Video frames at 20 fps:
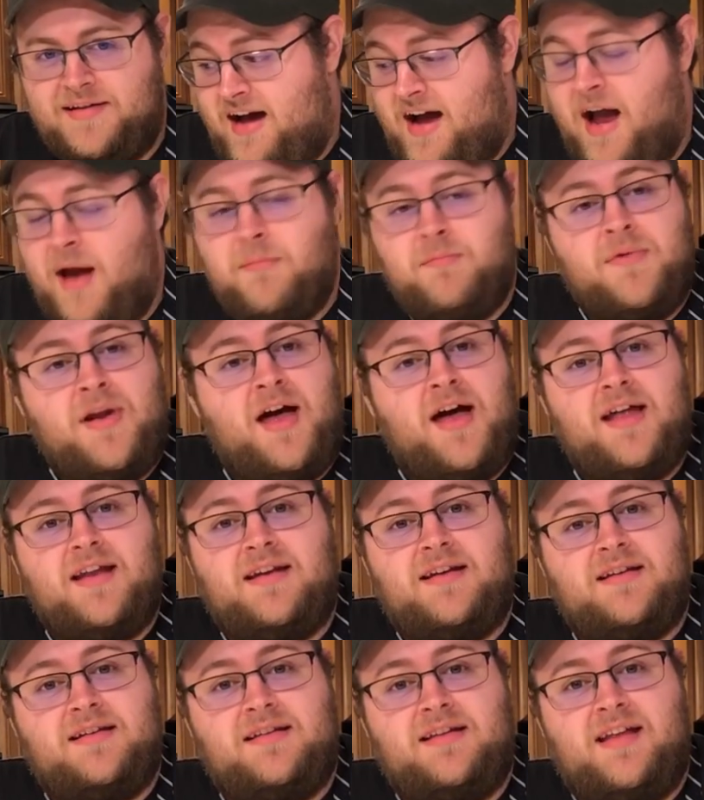I'm not
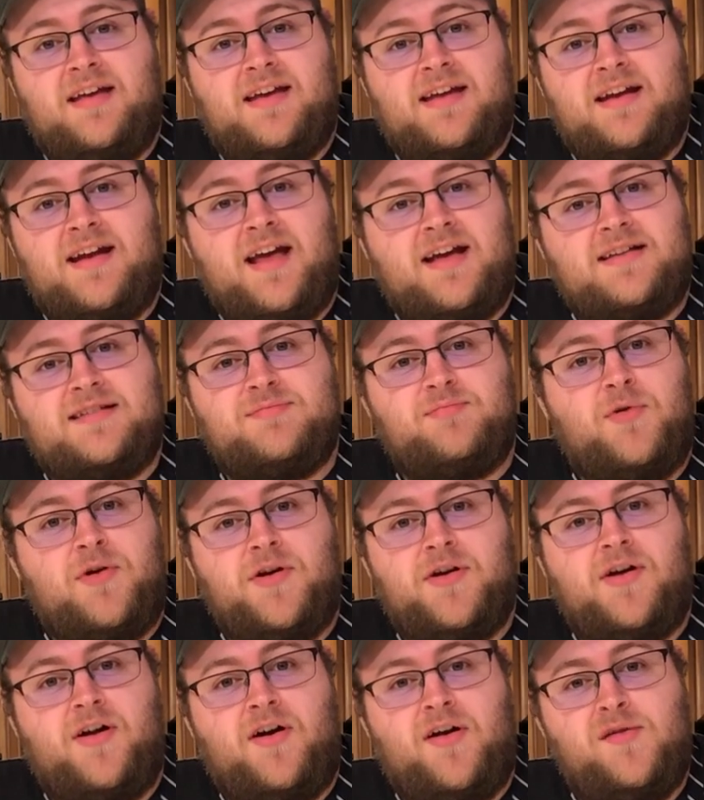like an
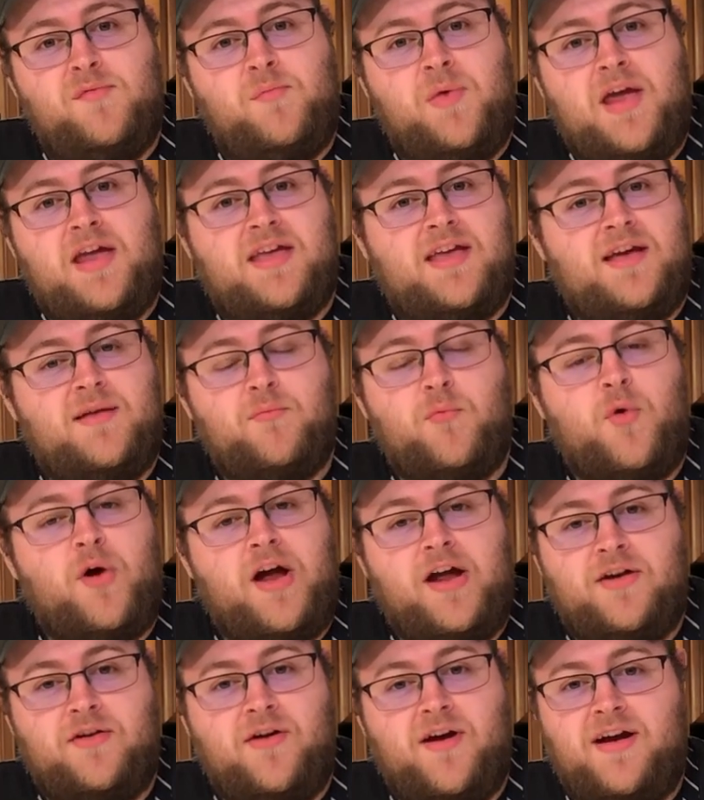expert on baking
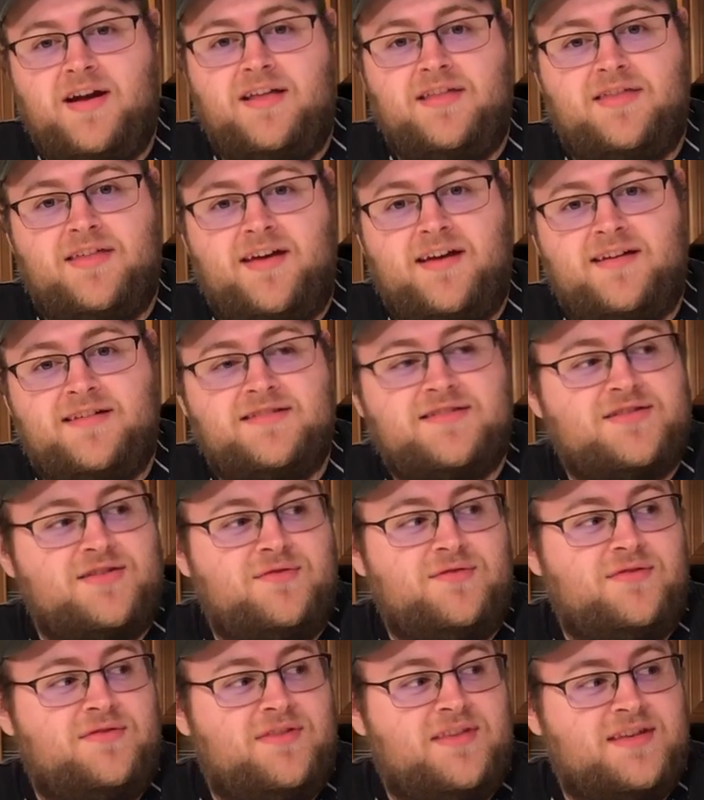bread or anything,
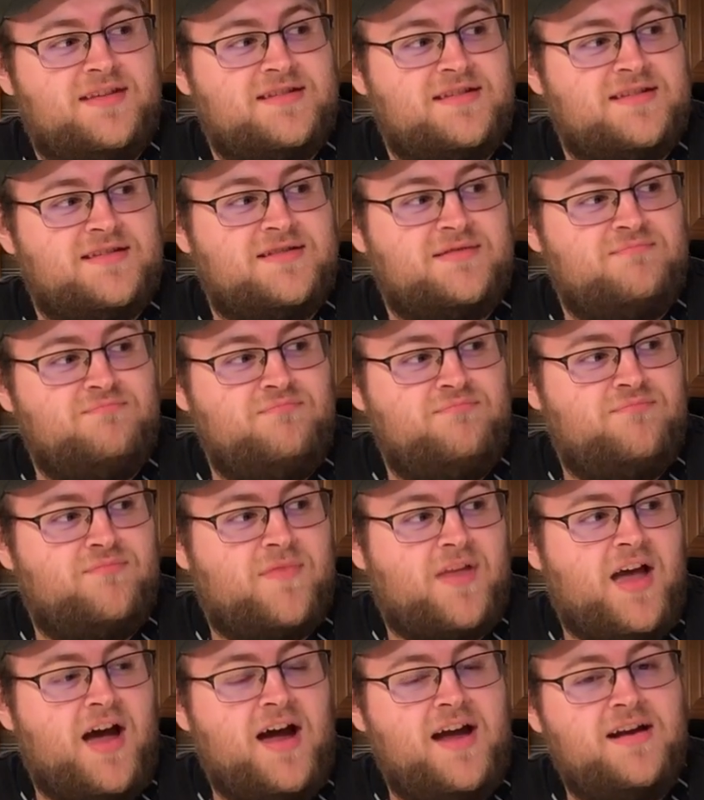so this is
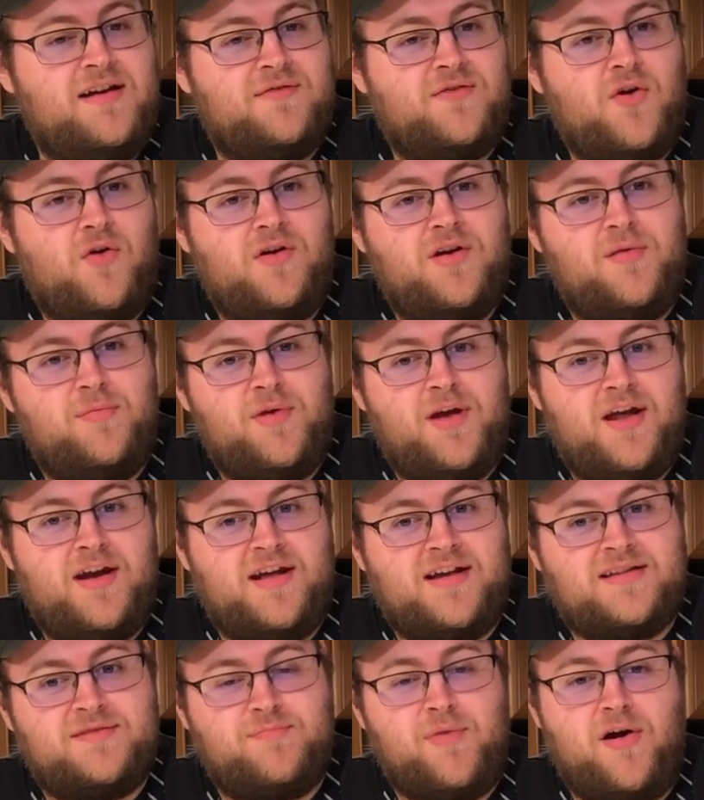kind of going to be an
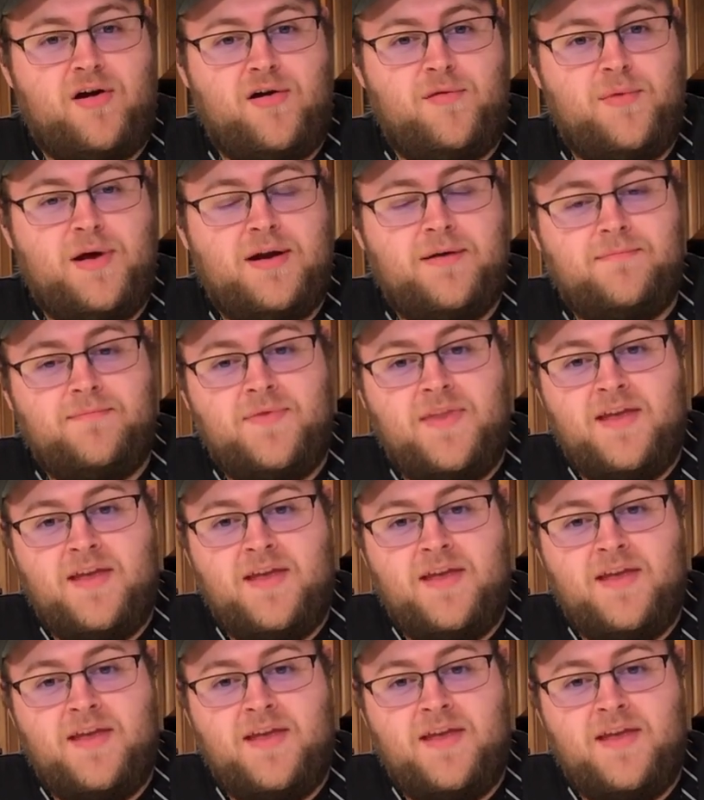experiment.